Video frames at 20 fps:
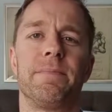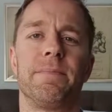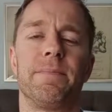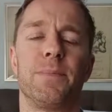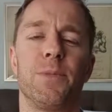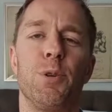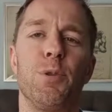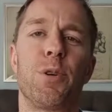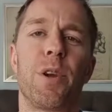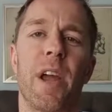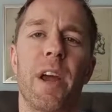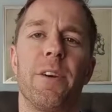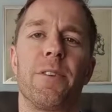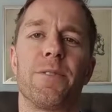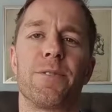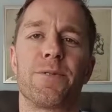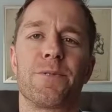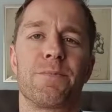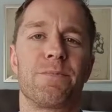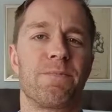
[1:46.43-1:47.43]
Who
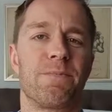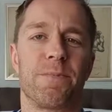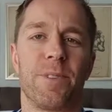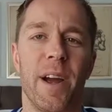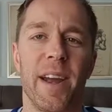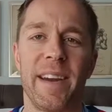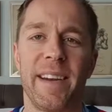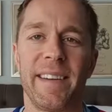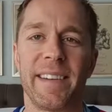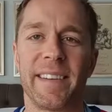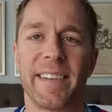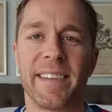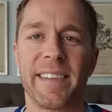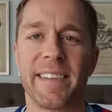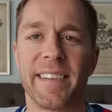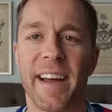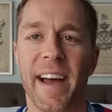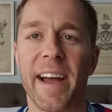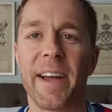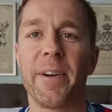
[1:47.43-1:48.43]
cares, right?
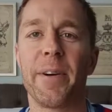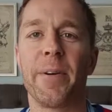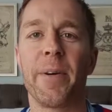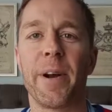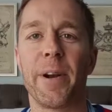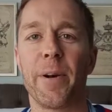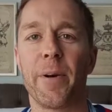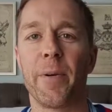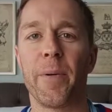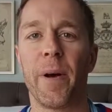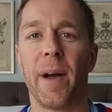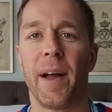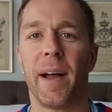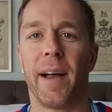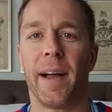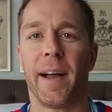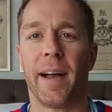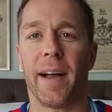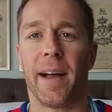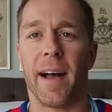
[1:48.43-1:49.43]
I know.
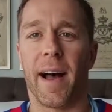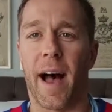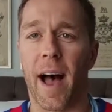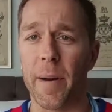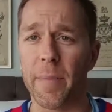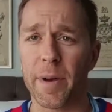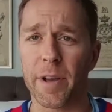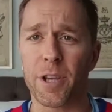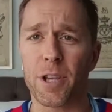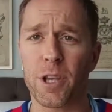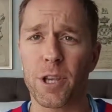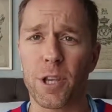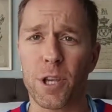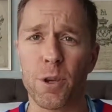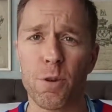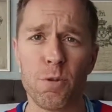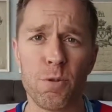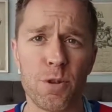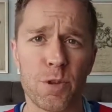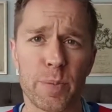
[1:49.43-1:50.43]
I'm a
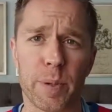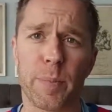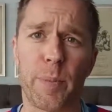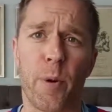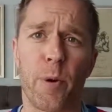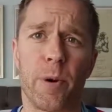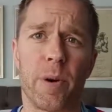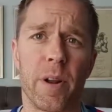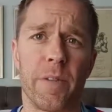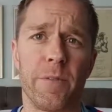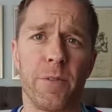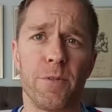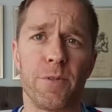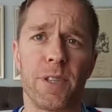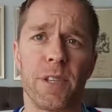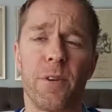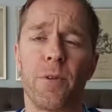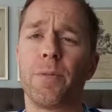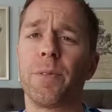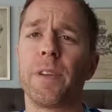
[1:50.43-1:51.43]
huge proponent of
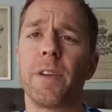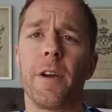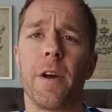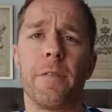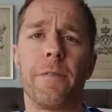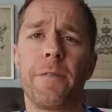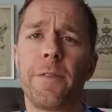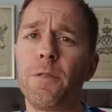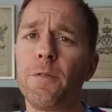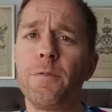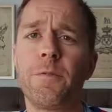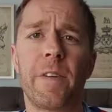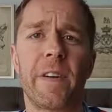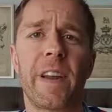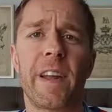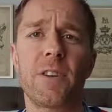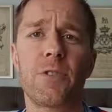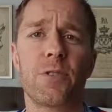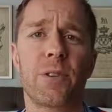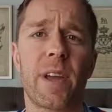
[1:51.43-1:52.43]
using only a few
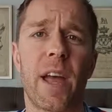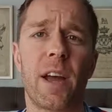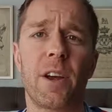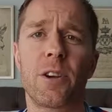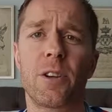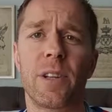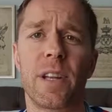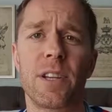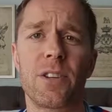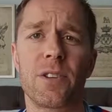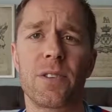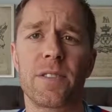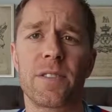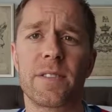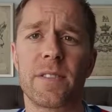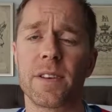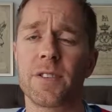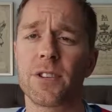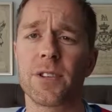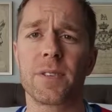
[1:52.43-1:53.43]
financial calculations
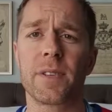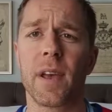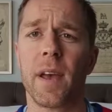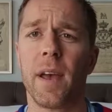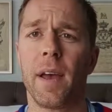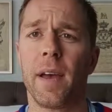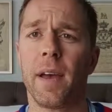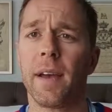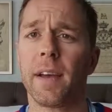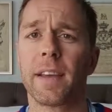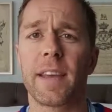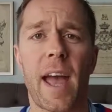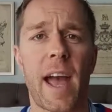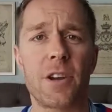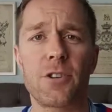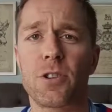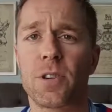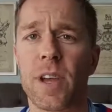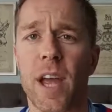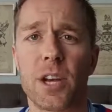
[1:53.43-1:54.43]
such as
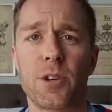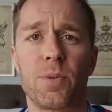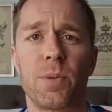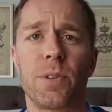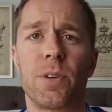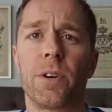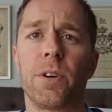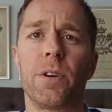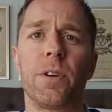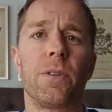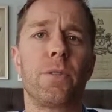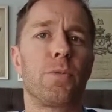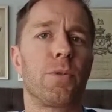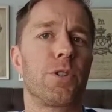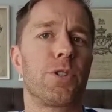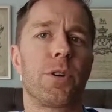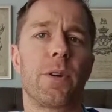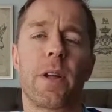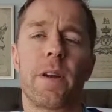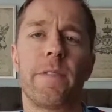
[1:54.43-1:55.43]
cash on cash return,
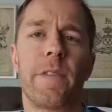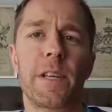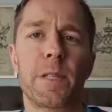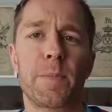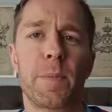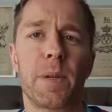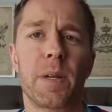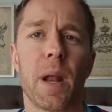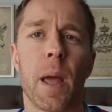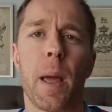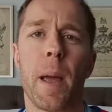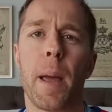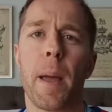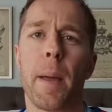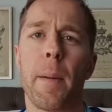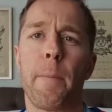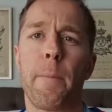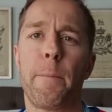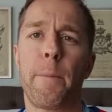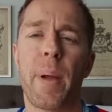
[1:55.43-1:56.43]
return on investment,
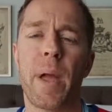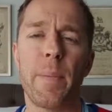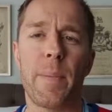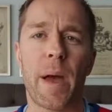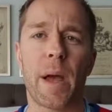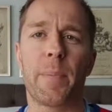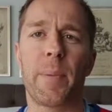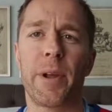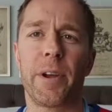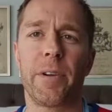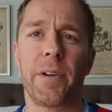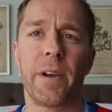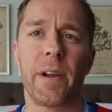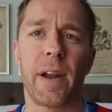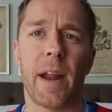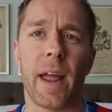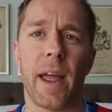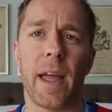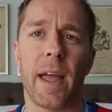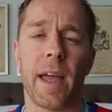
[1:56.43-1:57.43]
payback period,
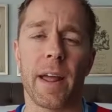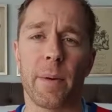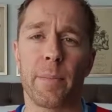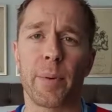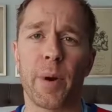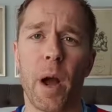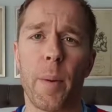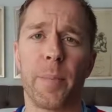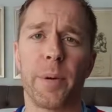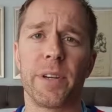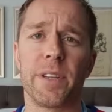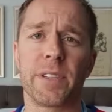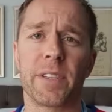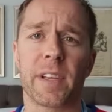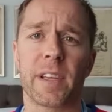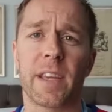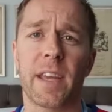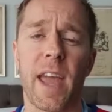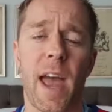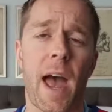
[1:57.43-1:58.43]
and a property's
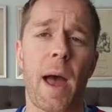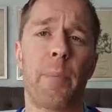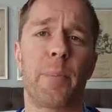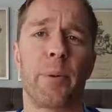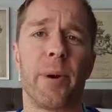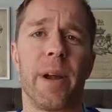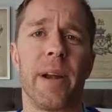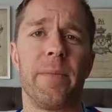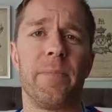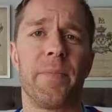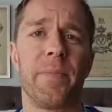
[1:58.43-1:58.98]
cap rate.